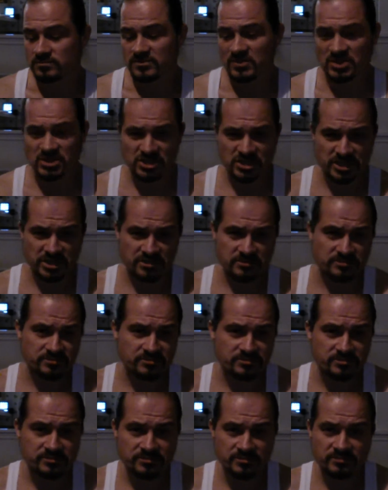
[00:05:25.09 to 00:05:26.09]
shit.
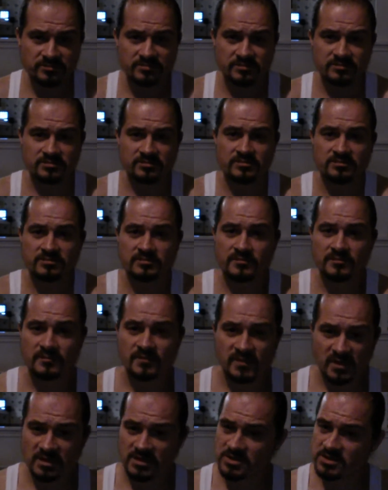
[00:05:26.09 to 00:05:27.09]

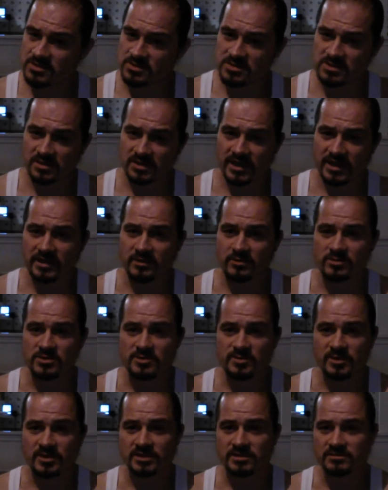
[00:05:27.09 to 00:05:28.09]
Excuse the language,
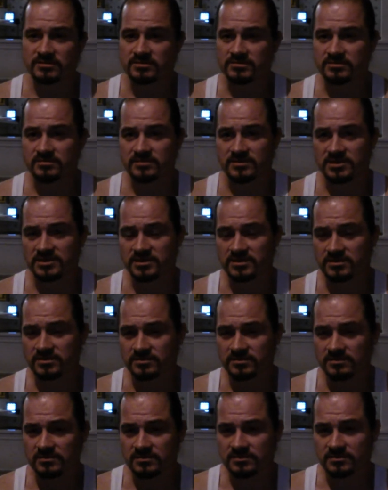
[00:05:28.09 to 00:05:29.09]
but, you know,
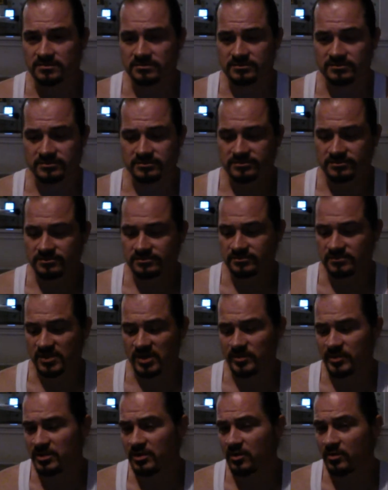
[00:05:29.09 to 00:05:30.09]

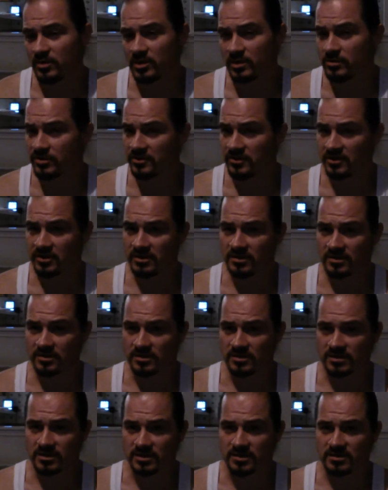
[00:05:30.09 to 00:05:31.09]
let me know what you think.
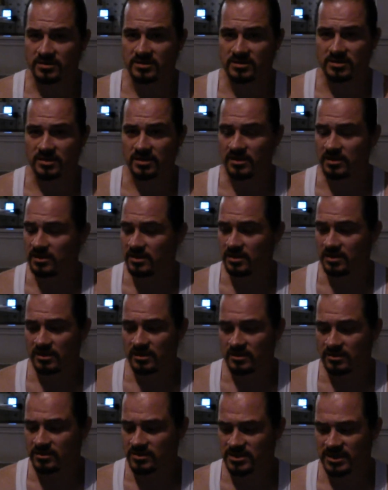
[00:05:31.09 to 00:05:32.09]

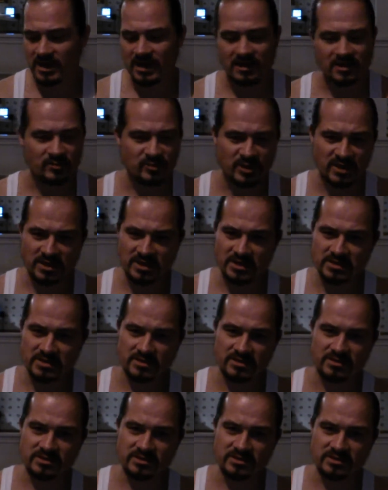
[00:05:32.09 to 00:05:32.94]
There's got to be